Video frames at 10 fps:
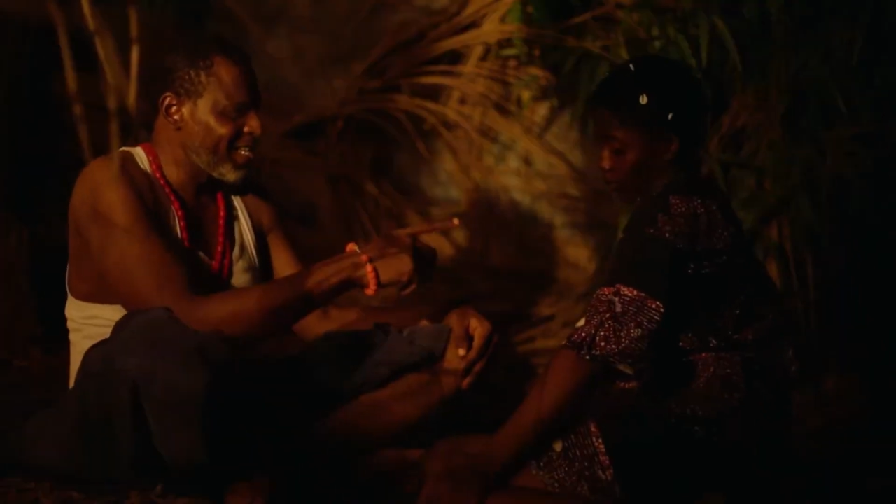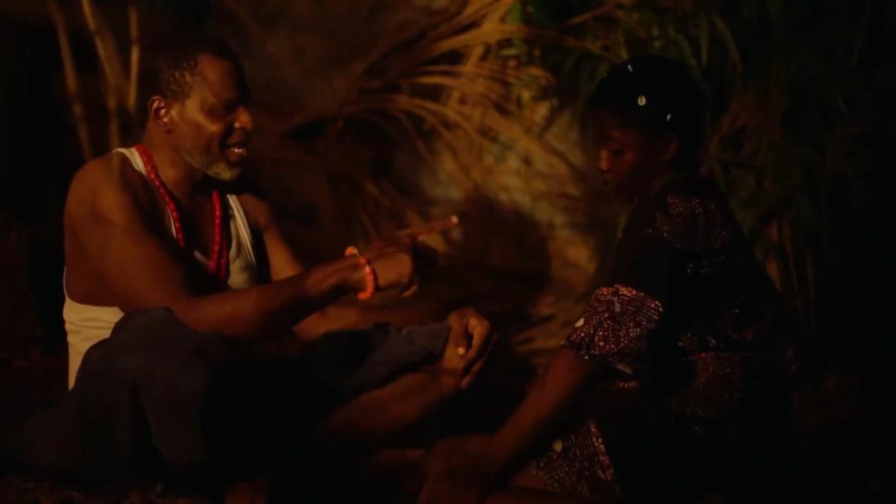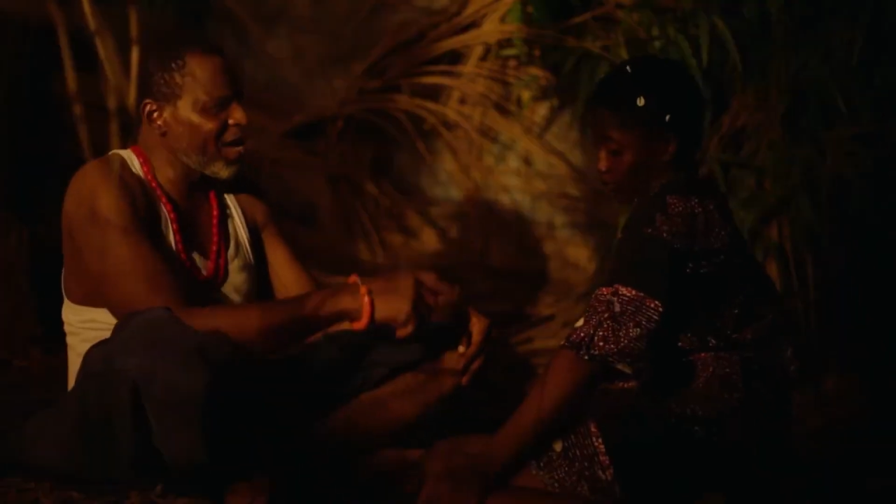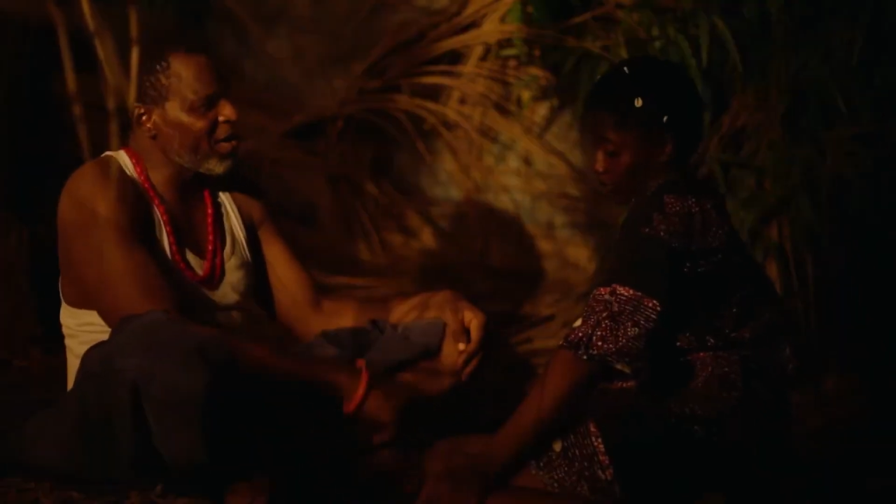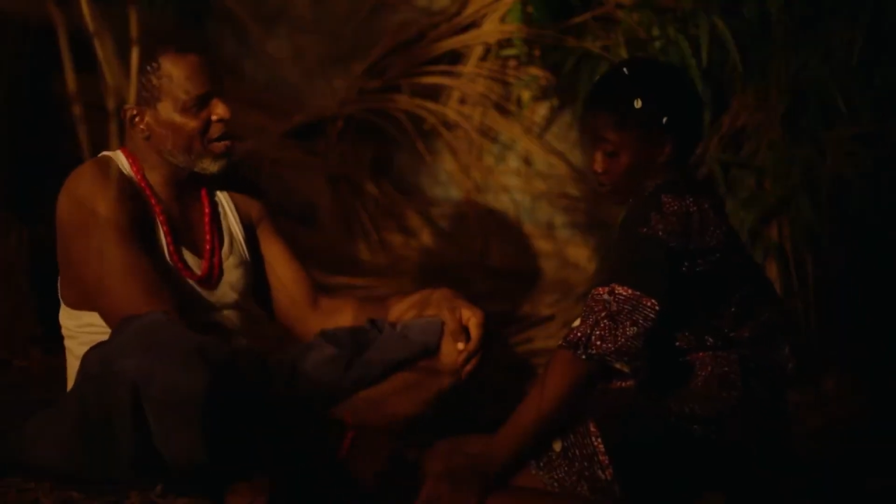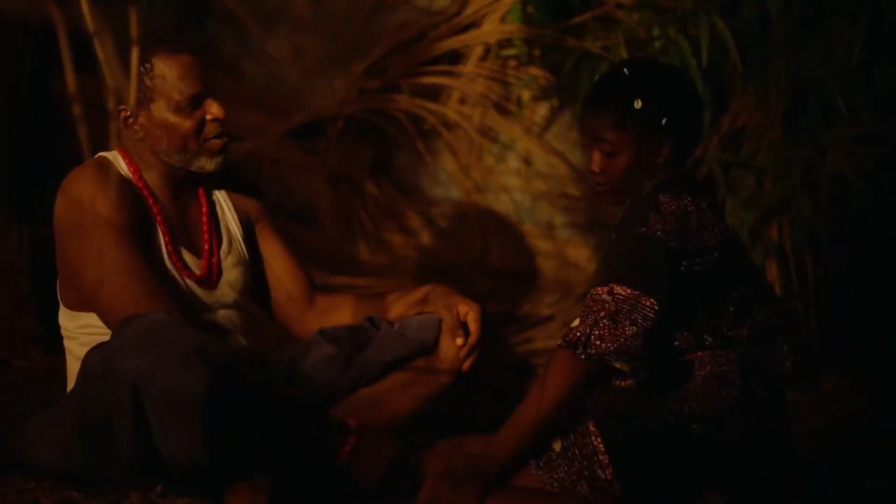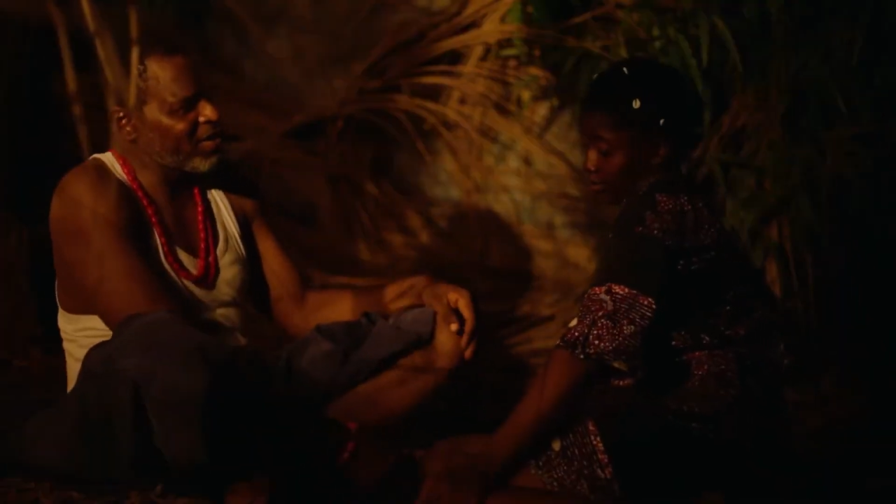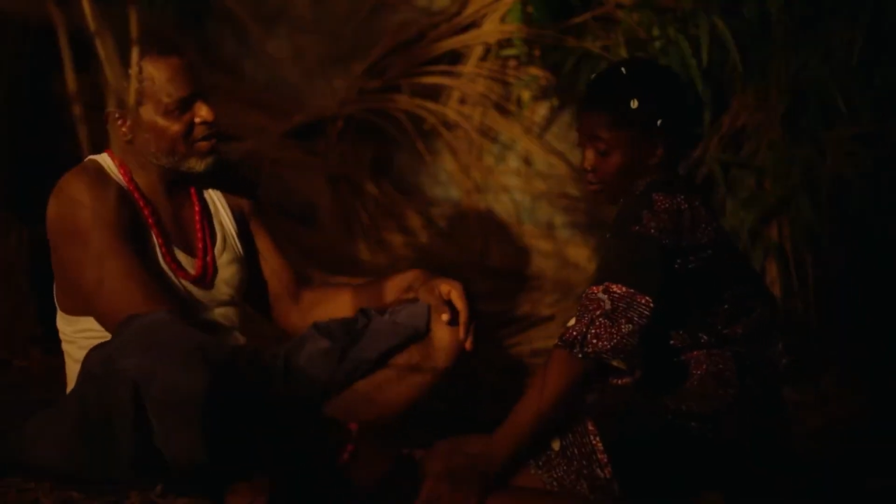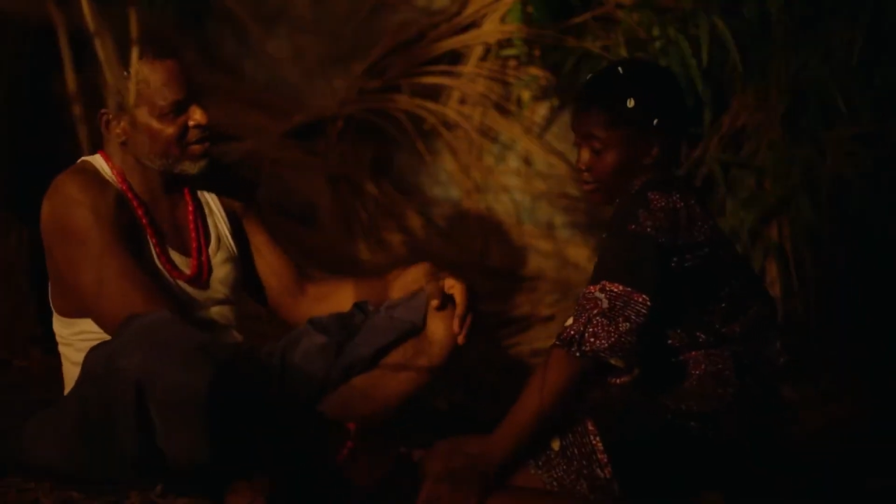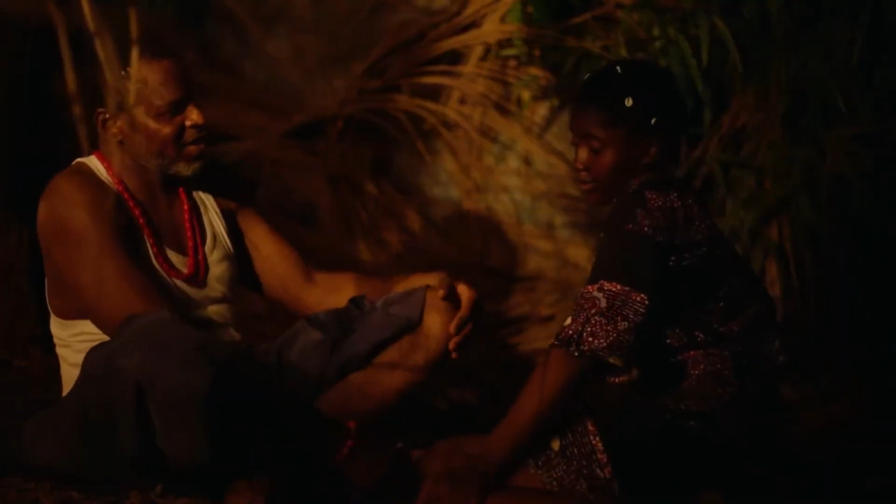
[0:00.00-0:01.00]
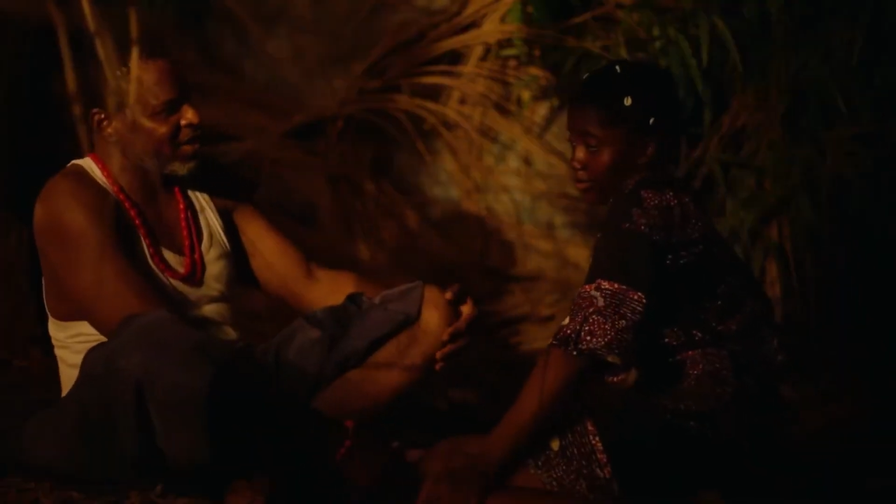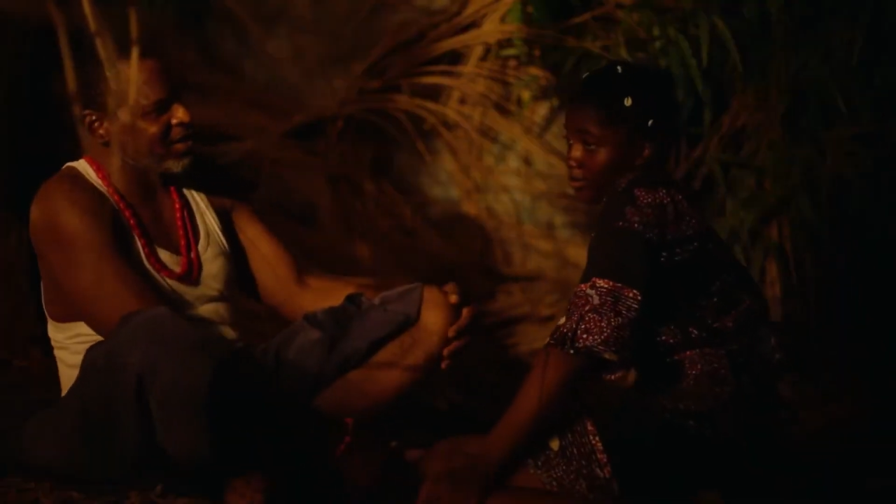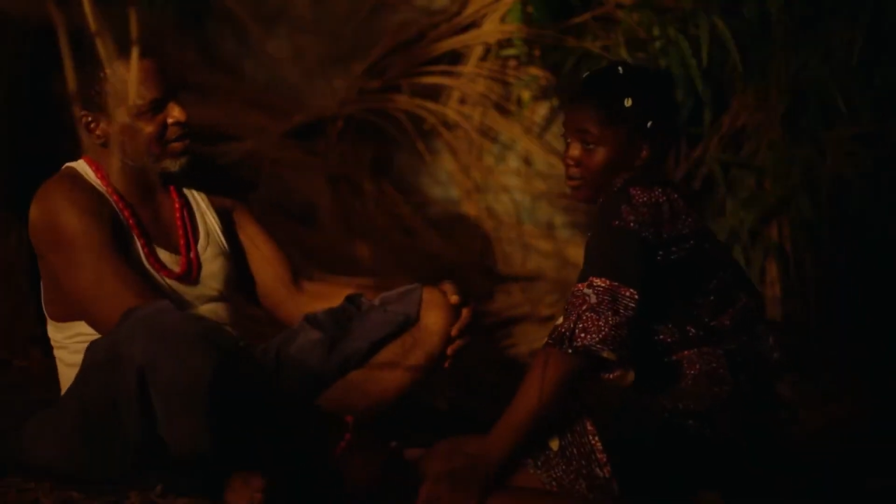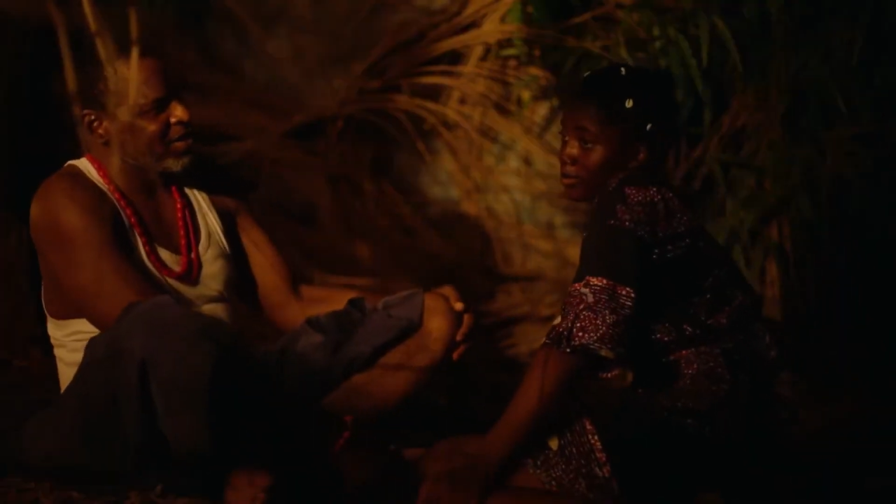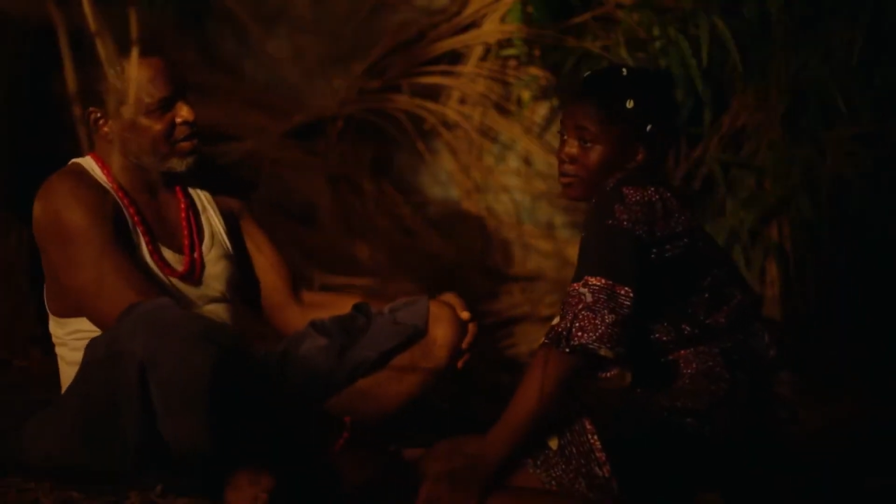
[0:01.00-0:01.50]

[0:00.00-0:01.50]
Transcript: Now I understand.